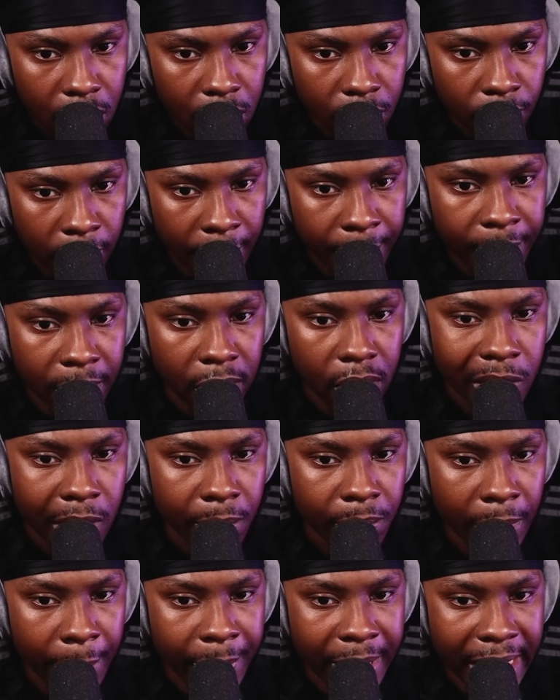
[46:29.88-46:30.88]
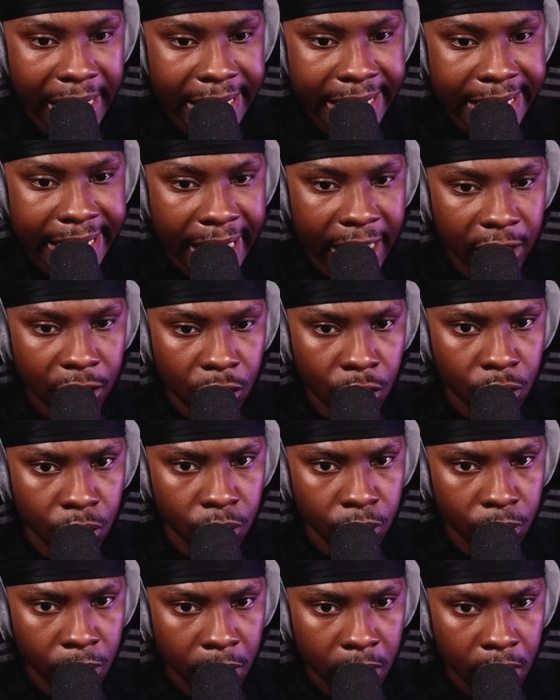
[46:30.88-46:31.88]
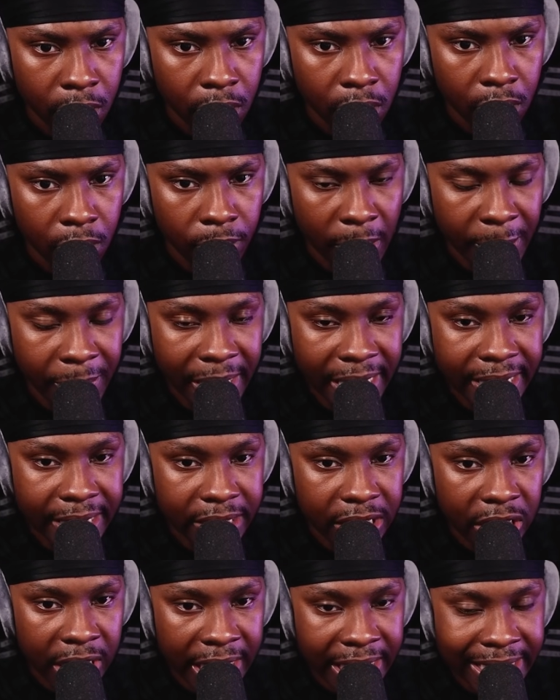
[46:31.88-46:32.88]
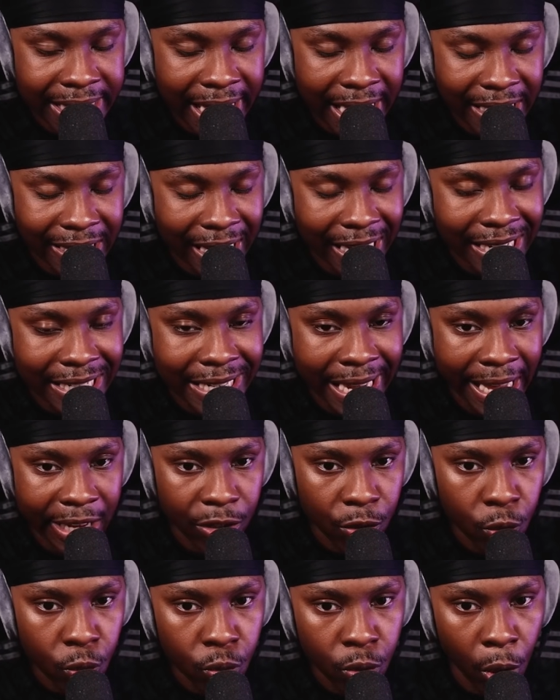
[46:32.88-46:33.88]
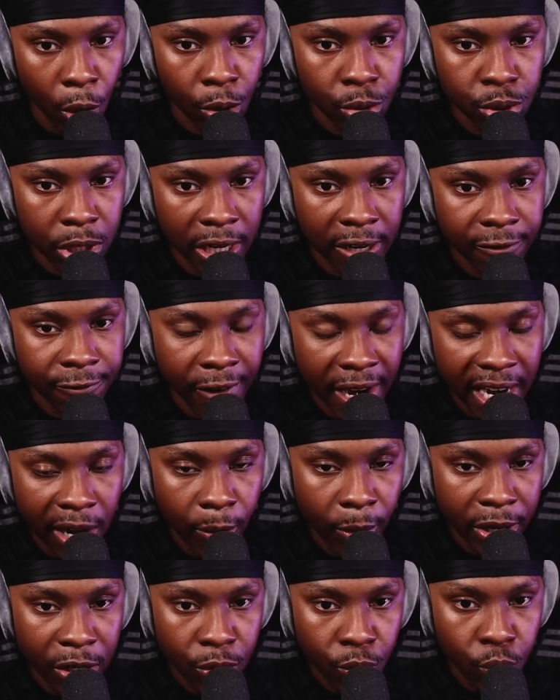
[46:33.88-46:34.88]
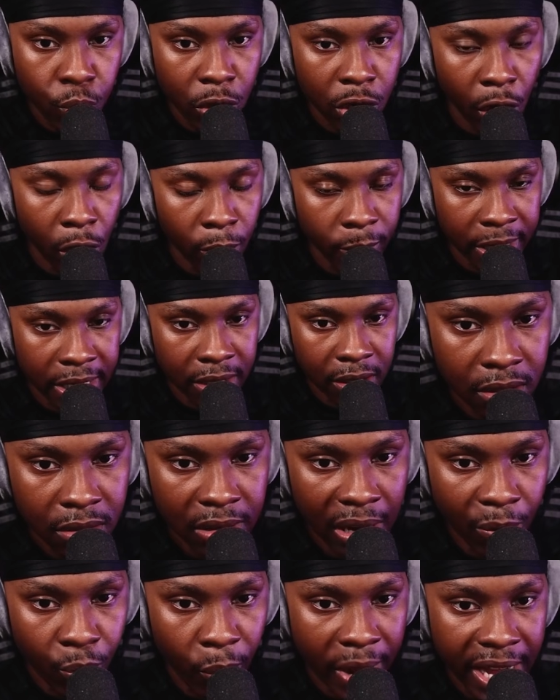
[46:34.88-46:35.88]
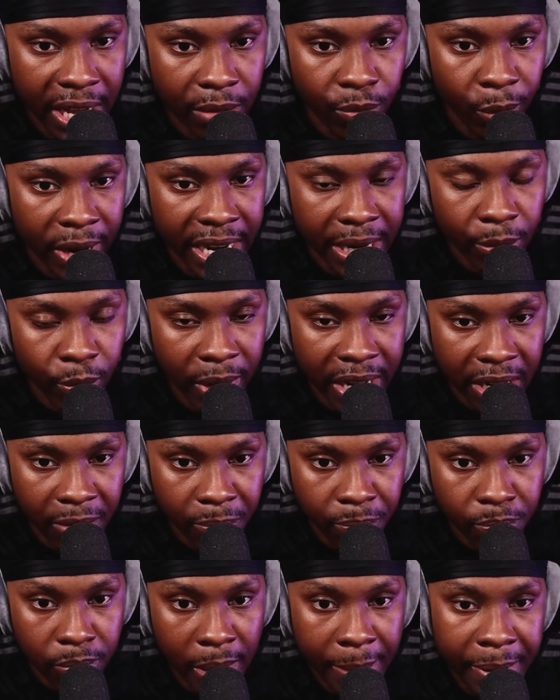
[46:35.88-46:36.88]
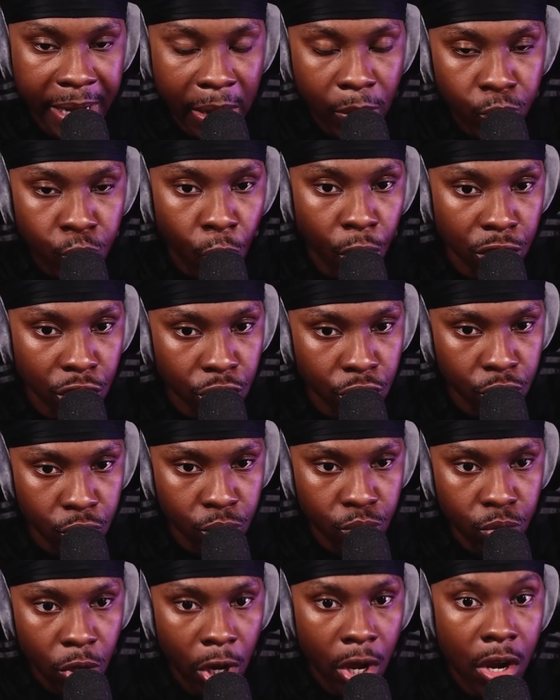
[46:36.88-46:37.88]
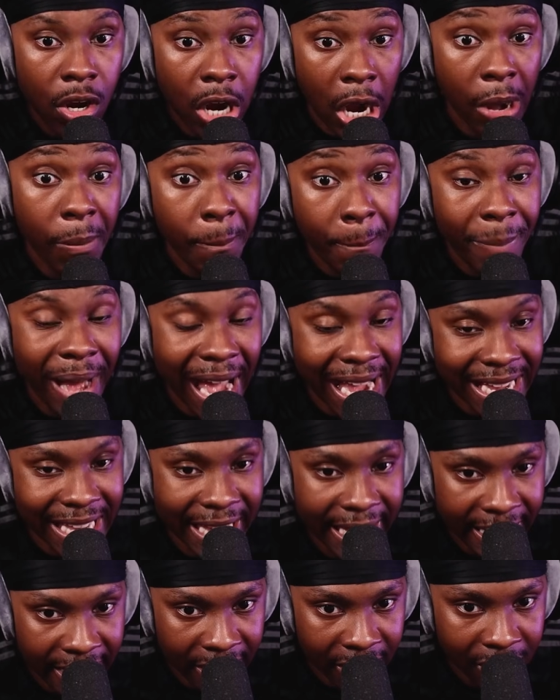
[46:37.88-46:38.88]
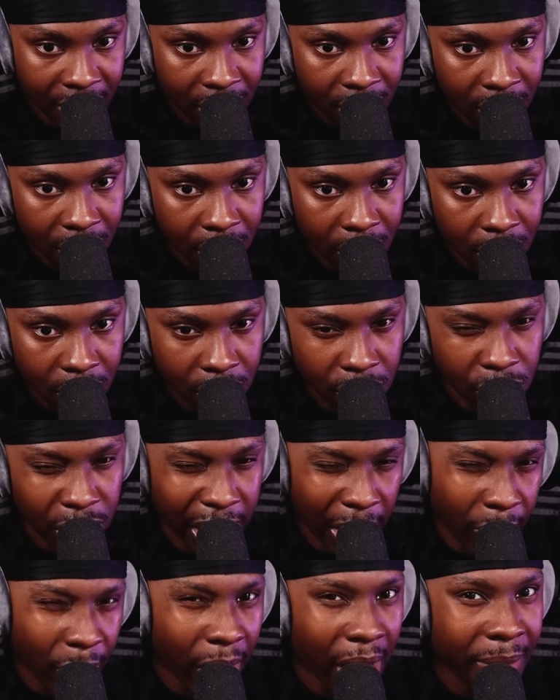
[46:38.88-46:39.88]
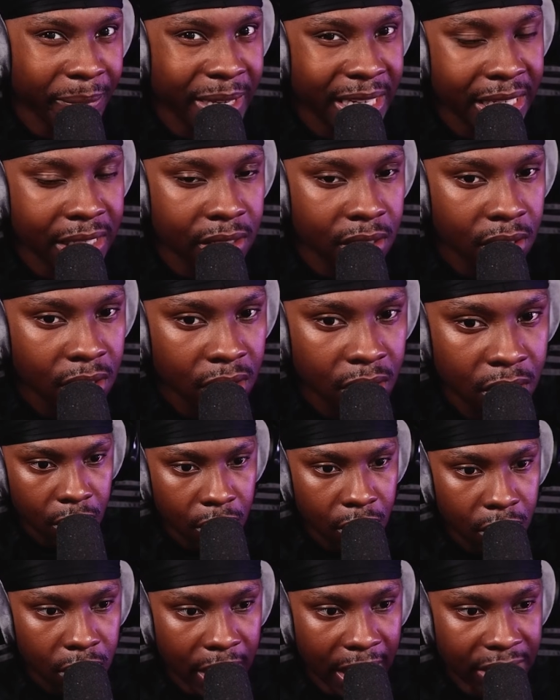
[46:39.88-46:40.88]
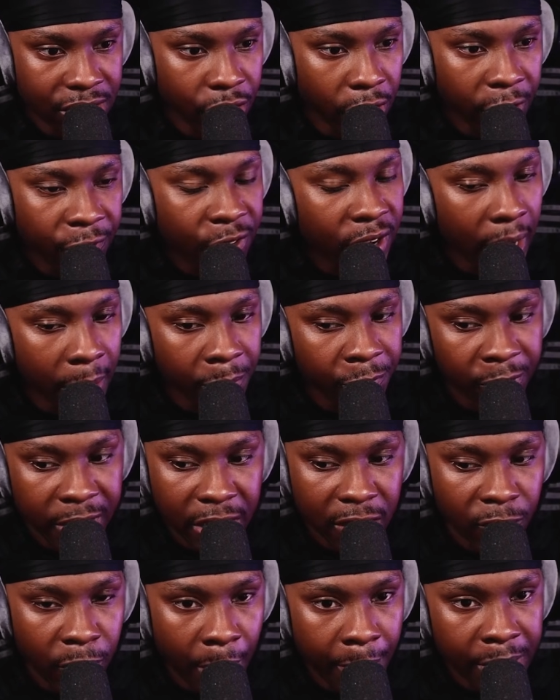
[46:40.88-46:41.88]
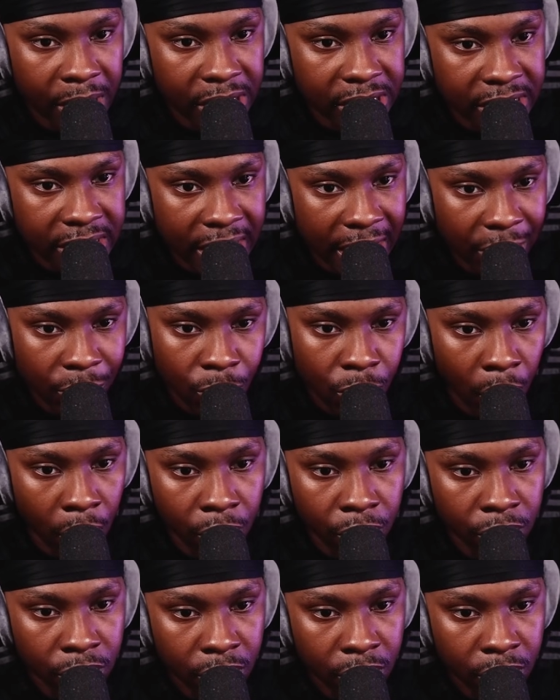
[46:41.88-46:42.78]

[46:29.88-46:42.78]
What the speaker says: Maybe they let you. Maybe they let you go so they could find out where you were going. Like where the, maybe they watched you come back here. Do you get what I mean? That's the only thing that I'm thinking. Why would they just let you go?